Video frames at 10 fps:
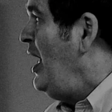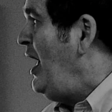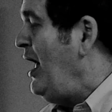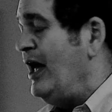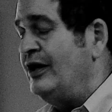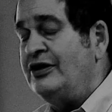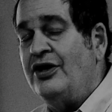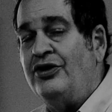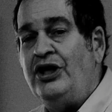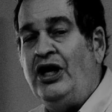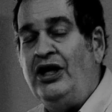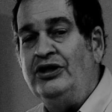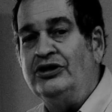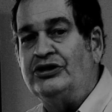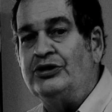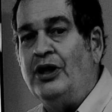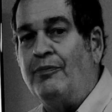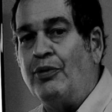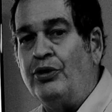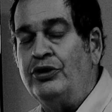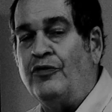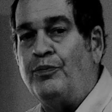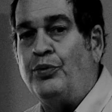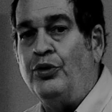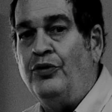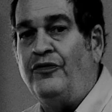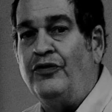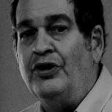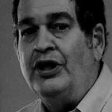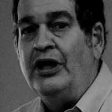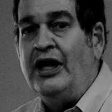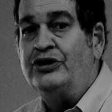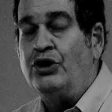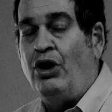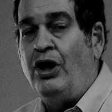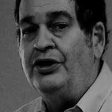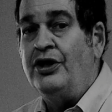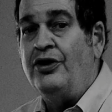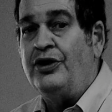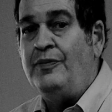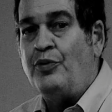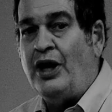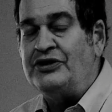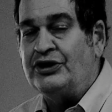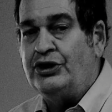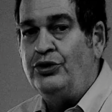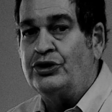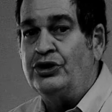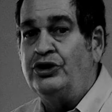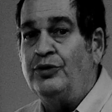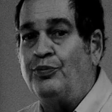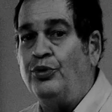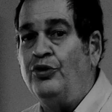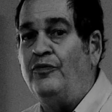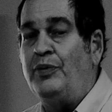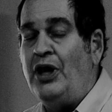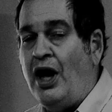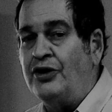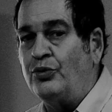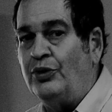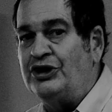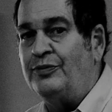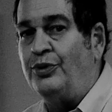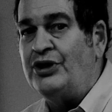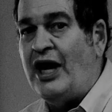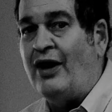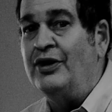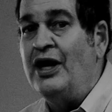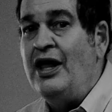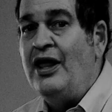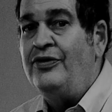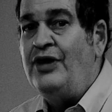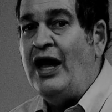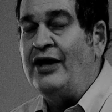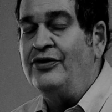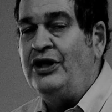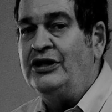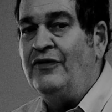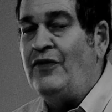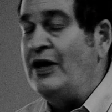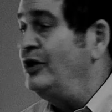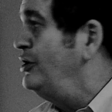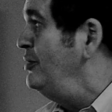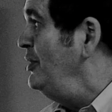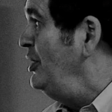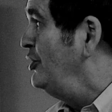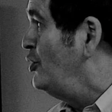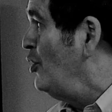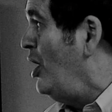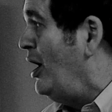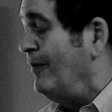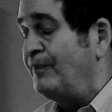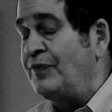And the burden of proof is on the prosecution to prove beyond a reasonable doubt that the defendant committed the crime.